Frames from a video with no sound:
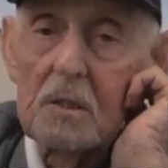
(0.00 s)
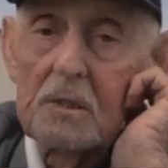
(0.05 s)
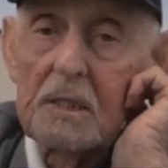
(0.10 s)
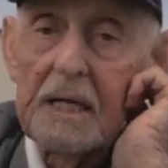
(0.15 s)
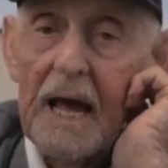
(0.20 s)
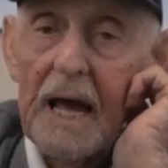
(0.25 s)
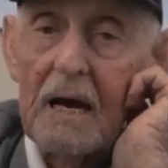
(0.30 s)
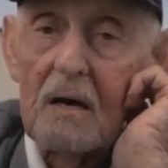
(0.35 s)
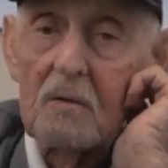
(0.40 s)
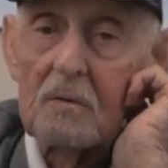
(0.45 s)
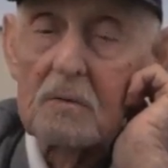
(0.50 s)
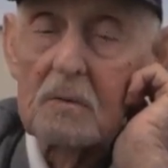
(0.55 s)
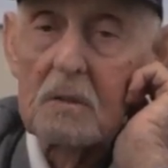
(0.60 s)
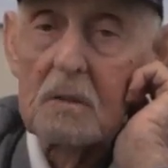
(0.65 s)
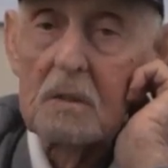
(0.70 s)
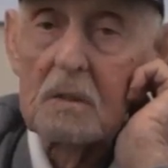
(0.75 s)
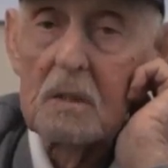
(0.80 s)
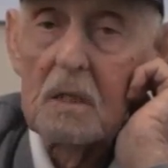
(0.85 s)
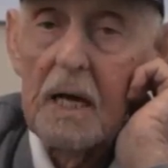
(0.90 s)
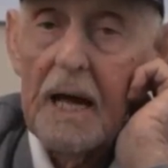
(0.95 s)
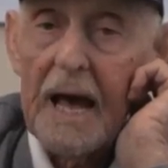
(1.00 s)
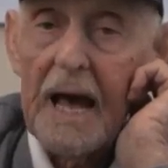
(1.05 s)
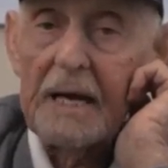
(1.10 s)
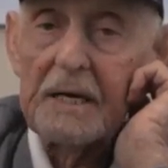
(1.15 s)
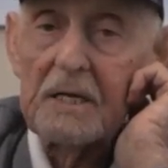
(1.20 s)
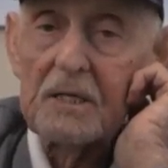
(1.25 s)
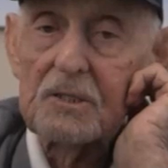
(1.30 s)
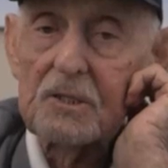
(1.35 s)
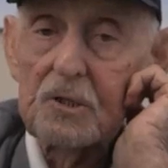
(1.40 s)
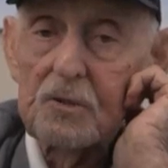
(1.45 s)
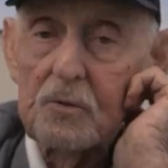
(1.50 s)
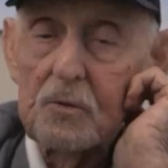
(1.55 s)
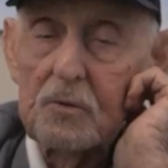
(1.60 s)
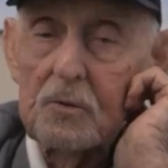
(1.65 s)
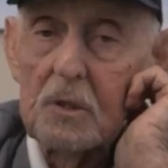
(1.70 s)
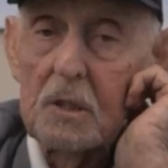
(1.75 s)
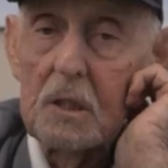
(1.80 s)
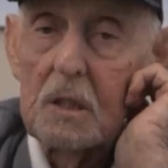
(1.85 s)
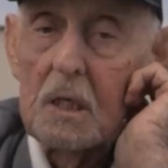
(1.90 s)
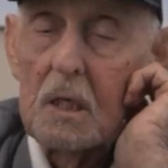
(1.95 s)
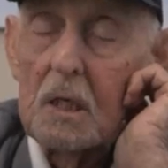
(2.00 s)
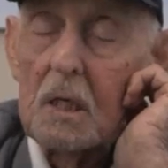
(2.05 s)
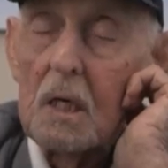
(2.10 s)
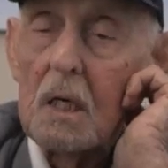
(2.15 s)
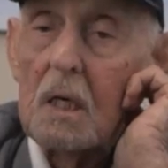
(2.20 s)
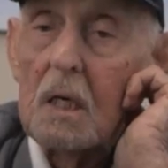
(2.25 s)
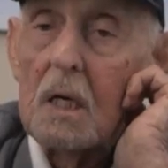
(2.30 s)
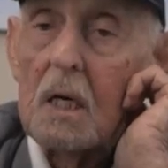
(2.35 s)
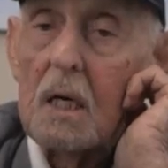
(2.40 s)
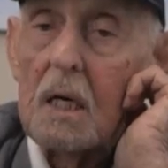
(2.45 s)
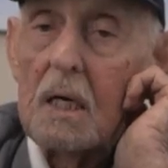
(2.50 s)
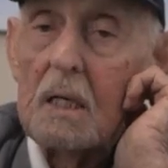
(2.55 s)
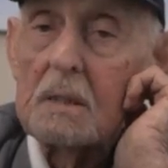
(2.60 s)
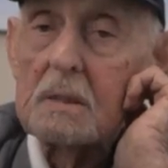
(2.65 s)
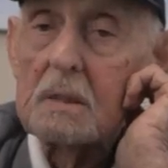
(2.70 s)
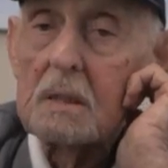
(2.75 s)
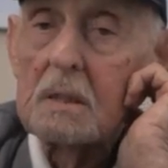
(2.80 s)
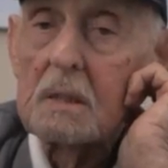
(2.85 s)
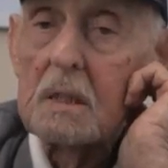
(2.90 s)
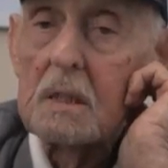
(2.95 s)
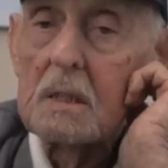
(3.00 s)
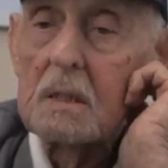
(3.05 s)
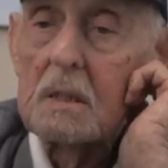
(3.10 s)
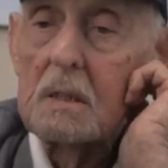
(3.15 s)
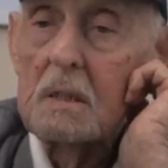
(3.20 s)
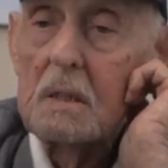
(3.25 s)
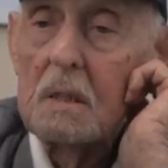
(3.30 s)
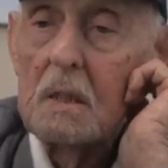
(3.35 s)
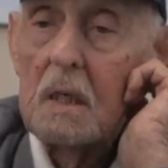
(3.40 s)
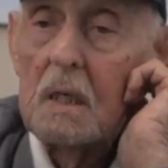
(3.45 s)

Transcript: down attitude. And